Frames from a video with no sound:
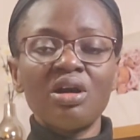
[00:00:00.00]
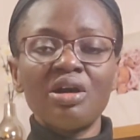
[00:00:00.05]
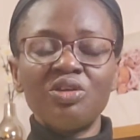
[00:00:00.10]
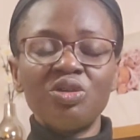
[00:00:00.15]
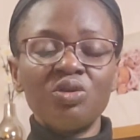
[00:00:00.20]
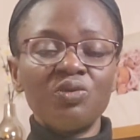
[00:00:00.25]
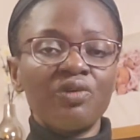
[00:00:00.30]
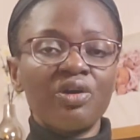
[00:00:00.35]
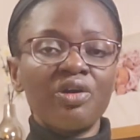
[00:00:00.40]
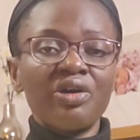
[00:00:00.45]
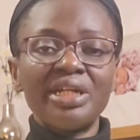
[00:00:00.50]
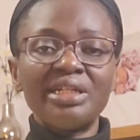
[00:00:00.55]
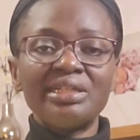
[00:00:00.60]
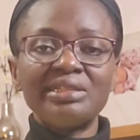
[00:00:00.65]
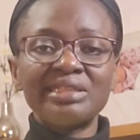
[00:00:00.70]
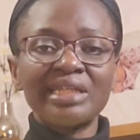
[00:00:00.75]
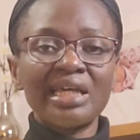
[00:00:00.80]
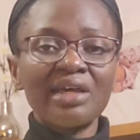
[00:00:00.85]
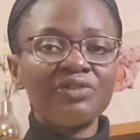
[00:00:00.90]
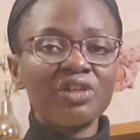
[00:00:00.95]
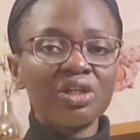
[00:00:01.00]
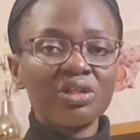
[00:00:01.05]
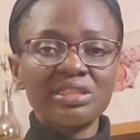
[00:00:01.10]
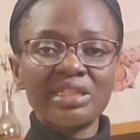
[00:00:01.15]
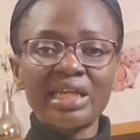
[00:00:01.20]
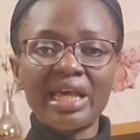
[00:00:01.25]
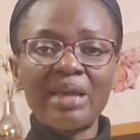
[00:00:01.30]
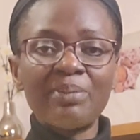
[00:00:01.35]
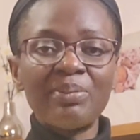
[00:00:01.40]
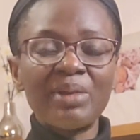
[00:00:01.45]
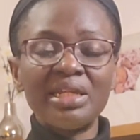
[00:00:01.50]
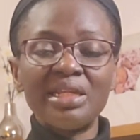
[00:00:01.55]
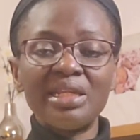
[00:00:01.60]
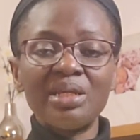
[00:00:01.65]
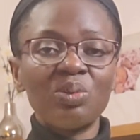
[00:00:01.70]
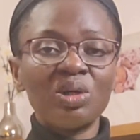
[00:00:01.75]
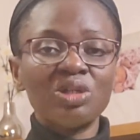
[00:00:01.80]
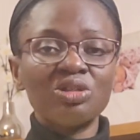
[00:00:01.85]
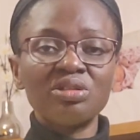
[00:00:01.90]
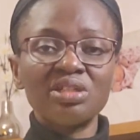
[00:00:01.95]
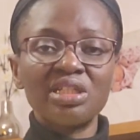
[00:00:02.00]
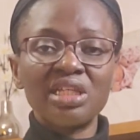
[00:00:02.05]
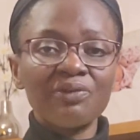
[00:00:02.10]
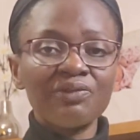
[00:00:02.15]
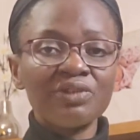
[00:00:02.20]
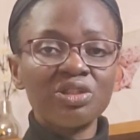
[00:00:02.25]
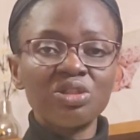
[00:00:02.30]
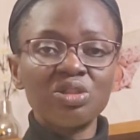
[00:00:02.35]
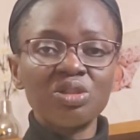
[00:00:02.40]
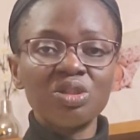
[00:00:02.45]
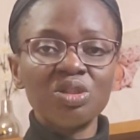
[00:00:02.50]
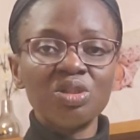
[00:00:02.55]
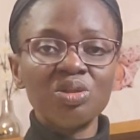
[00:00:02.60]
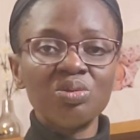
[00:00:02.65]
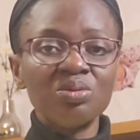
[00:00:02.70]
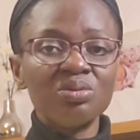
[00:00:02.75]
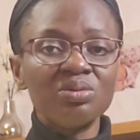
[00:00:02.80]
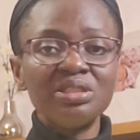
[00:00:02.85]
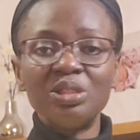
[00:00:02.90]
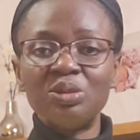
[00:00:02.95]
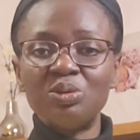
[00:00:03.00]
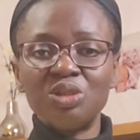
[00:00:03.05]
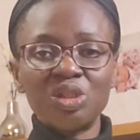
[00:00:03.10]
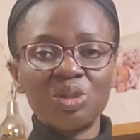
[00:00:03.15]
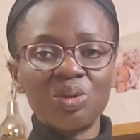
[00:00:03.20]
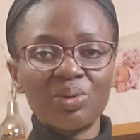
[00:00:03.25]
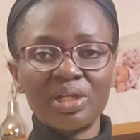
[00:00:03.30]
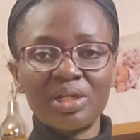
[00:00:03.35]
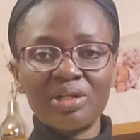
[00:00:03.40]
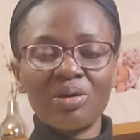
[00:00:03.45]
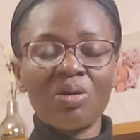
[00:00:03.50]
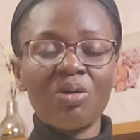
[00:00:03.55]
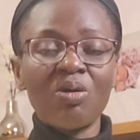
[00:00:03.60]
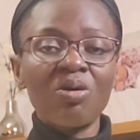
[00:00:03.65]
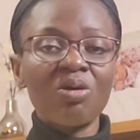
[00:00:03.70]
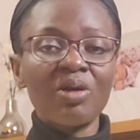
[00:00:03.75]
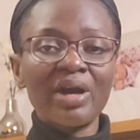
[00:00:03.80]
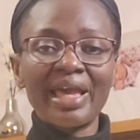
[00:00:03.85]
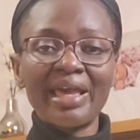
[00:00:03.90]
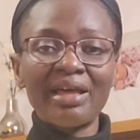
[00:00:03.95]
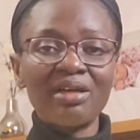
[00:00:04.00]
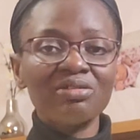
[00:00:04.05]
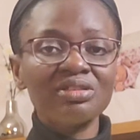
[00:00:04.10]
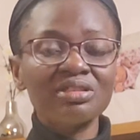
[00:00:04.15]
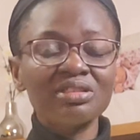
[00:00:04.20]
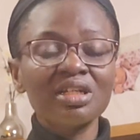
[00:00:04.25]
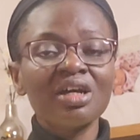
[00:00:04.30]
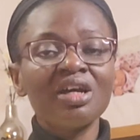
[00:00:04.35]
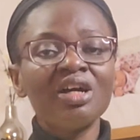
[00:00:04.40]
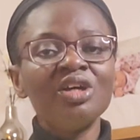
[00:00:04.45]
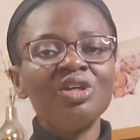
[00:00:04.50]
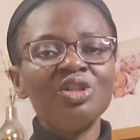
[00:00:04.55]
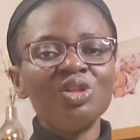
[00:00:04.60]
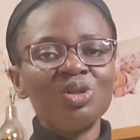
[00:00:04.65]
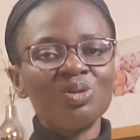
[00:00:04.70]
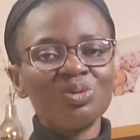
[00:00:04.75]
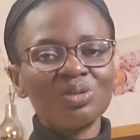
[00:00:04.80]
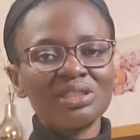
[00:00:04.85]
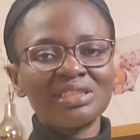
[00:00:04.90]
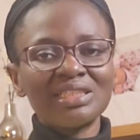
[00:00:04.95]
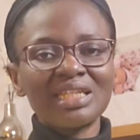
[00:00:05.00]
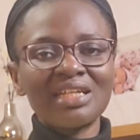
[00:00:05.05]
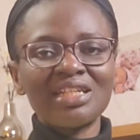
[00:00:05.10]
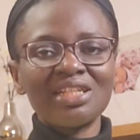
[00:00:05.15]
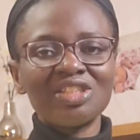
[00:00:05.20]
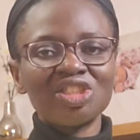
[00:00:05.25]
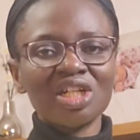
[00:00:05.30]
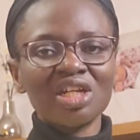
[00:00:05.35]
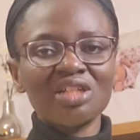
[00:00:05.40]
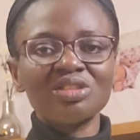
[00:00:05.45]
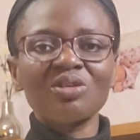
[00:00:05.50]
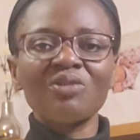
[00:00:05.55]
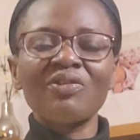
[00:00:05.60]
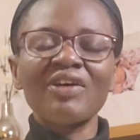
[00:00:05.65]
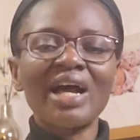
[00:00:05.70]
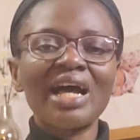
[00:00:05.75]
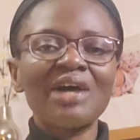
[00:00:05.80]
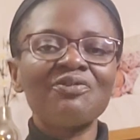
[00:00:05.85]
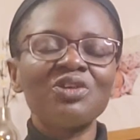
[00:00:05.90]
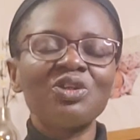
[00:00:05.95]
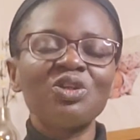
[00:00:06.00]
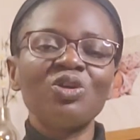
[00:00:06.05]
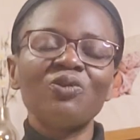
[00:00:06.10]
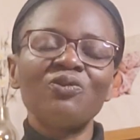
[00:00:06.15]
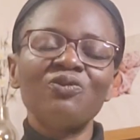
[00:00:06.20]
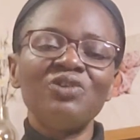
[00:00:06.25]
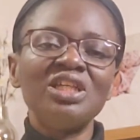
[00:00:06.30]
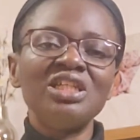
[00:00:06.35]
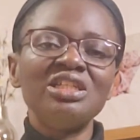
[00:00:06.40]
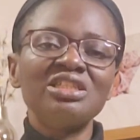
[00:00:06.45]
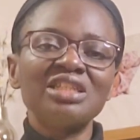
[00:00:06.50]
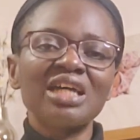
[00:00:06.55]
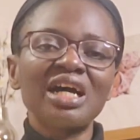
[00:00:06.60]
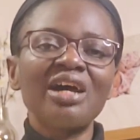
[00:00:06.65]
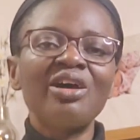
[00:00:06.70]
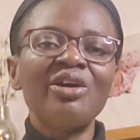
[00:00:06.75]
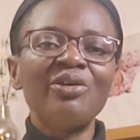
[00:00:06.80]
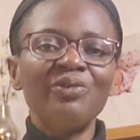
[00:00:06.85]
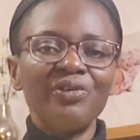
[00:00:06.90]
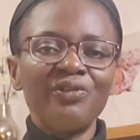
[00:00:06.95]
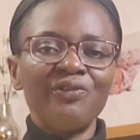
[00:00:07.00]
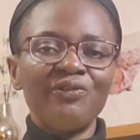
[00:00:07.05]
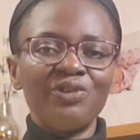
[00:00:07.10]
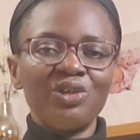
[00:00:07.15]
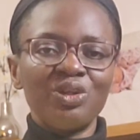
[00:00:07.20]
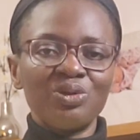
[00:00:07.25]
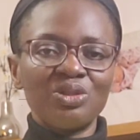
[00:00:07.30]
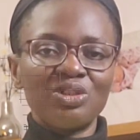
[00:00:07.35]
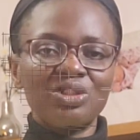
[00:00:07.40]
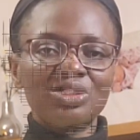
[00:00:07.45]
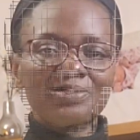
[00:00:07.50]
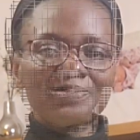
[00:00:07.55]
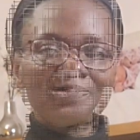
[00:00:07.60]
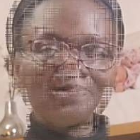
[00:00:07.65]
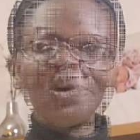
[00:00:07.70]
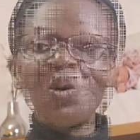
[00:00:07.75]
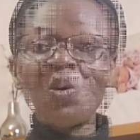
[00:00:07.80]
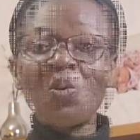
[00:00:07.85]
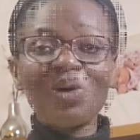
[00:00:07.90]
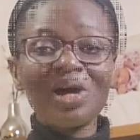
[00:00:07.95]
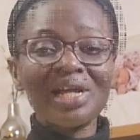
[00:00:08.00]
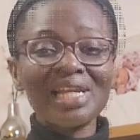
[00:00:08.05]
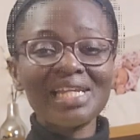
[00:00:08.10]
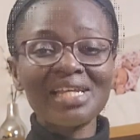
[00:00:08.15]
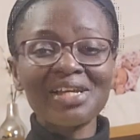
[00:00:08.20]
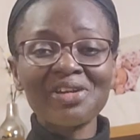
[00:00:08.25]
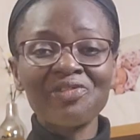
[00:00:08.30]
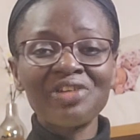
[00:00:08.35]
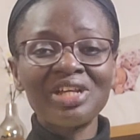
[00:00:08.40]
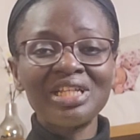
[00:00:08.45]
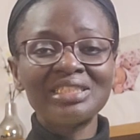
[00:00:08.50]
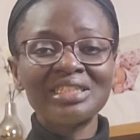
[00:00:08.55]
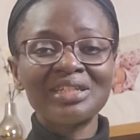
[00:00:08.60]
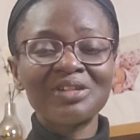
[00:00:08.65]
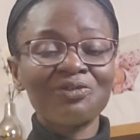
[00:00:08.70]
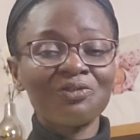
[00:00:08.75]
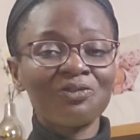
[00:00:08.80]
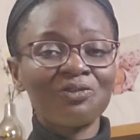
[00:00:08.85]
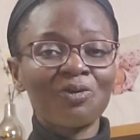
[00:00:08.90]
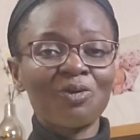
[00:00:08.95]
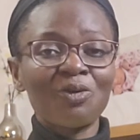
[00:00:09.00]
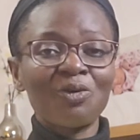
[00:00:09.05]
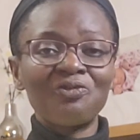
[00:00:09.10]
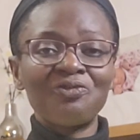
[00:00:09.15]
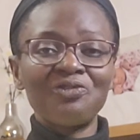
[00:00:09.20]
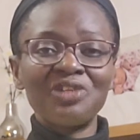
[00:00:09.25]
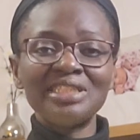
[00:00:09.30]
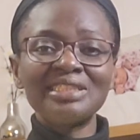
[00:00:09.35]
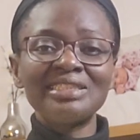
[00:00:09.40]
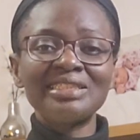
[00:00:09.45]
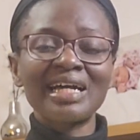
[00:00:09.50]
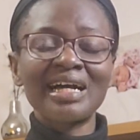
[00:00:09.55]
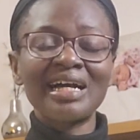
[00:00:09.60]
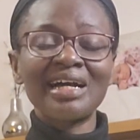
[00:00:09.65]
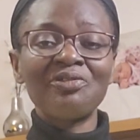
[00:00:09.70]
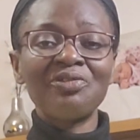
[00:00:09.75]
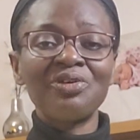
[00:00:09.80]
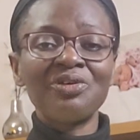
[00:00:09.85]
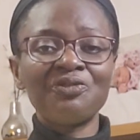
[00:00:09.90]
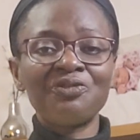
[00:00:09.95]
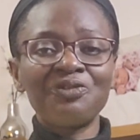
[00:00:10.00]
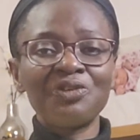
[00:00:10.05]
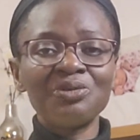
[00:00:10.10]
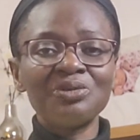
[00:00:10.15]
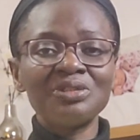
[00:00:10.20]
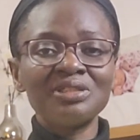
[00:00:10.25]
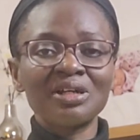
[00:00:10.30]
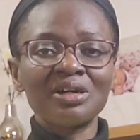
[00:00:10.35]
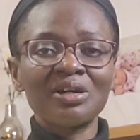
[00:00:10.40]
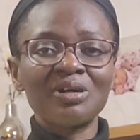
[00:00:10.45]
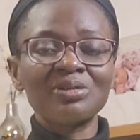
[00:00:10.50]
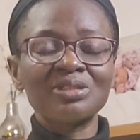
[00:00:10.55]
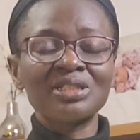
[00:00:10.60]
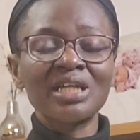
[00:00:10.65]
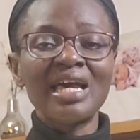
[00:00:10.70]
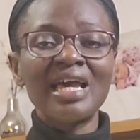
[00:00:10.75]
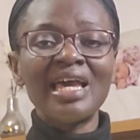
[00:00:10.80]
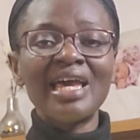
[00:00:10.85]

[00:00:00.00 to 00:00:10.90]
you've already served your term and they want to give it to you, they'll do it, or else you will stand a chance of having your visa refused. One other reason for visa refusals